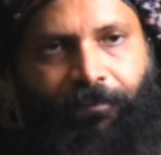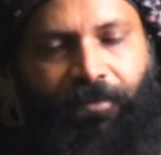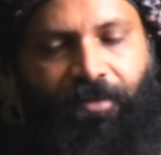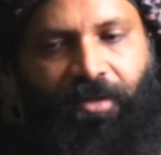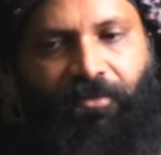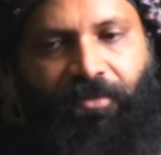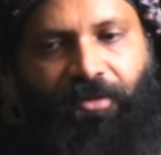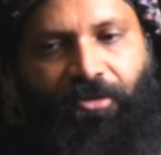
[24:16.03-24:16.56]

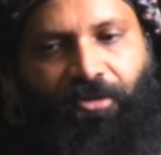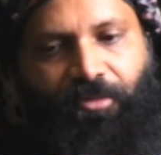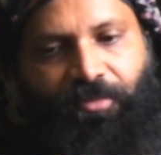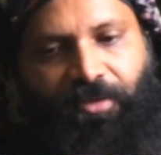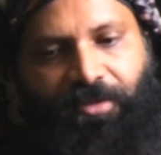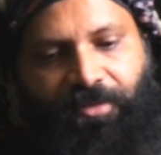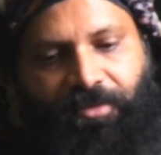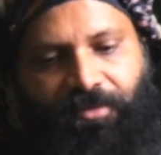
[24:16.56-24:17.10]
Have a
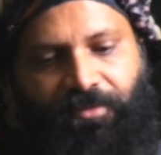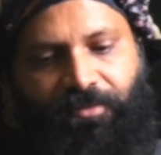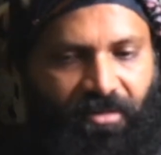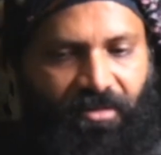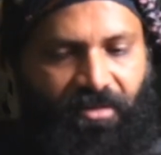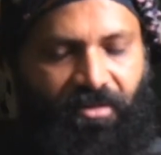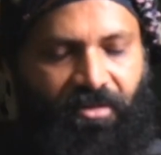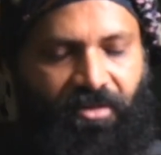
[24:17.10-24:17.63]
common
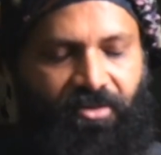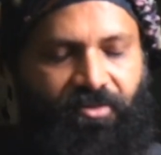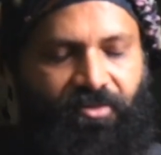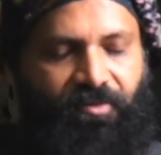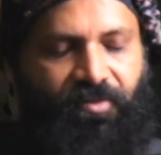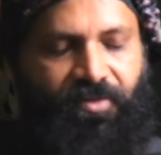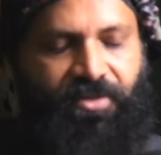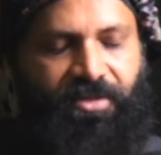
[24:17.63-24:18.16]

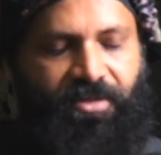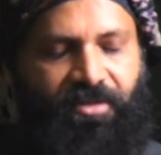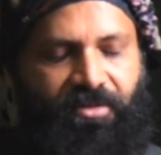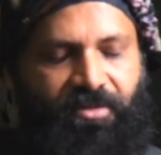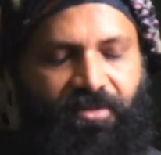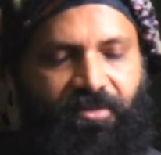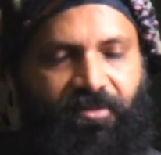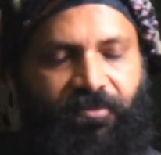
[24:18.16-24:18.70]
conclusion.
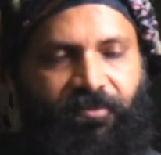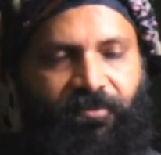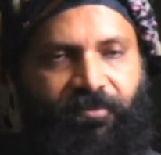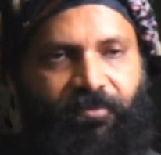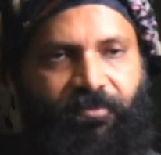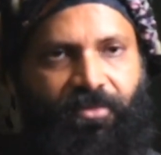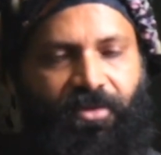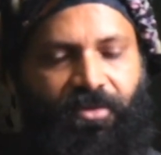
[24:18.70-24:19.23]

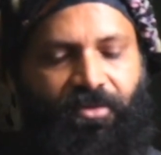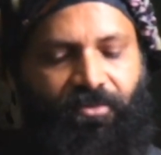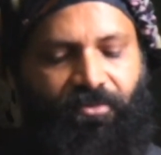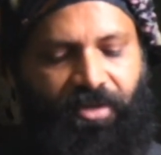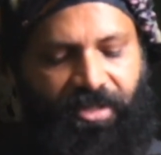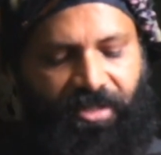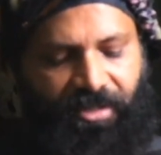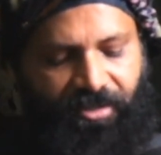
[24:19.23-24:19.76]
Why
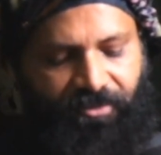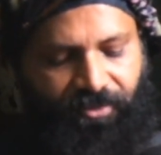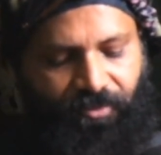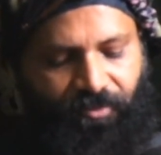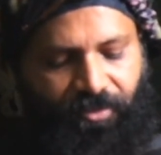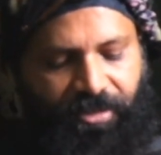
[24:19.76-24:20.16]
can't we do that?